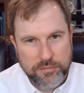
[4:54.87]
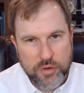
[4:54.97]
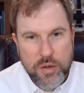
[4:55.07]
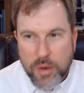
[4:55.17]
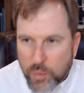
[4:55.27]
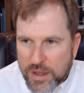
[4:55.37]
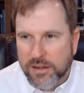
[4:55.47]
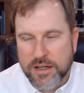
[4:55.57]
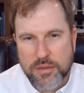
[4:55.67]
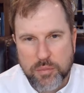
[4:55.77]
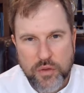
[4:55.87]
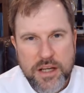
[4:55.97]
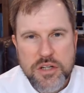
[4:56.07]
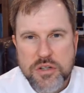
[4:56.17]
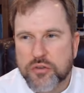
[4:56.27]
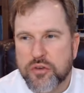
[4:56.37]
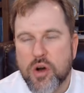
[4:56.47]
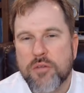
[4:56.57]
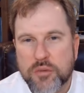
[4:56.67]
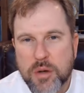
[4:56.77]
They're going to be reelectable. They can just
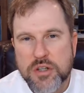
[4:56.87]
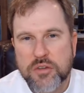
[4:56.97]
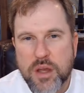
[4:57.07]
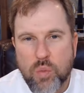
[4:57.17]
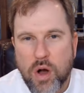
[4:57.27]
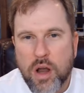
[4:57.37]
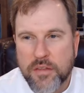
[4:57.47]
serve as much as they want,